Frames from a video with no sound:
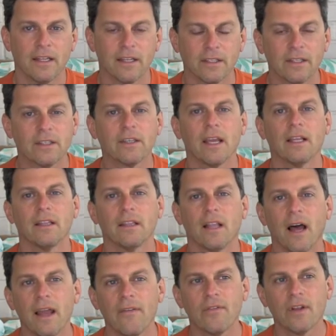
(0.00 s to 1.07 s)
This is a
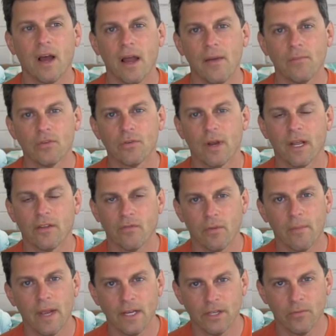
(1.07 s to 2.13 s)
lifetime
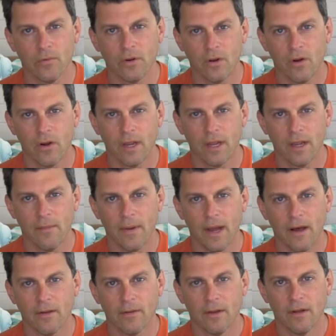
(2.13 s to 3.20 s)
transformation we're talking
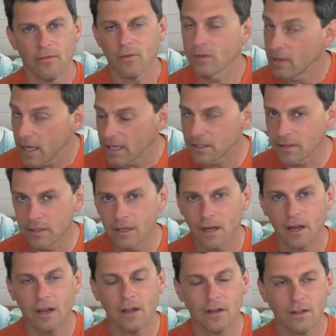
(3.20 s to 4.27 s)
about. For less
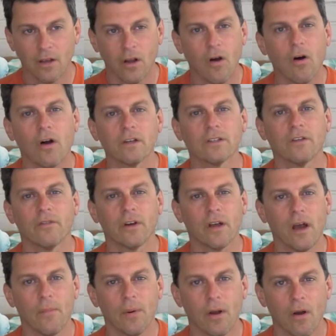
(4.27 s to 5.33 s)
than the cost of a
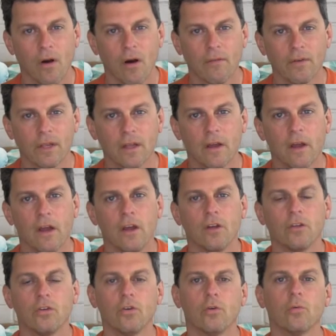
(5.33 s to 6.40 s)
cup of coffee,
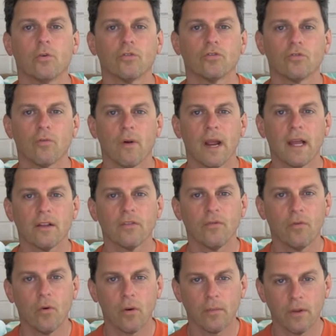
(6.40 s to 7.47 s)
you will
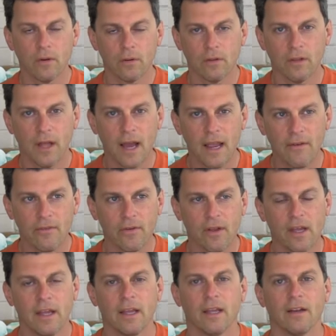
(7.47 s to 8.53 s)
transform your life
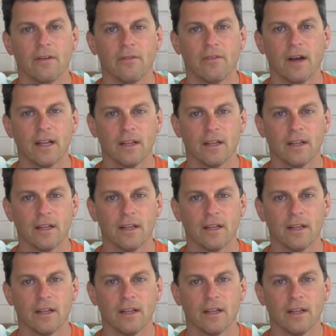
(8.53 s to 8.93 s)
into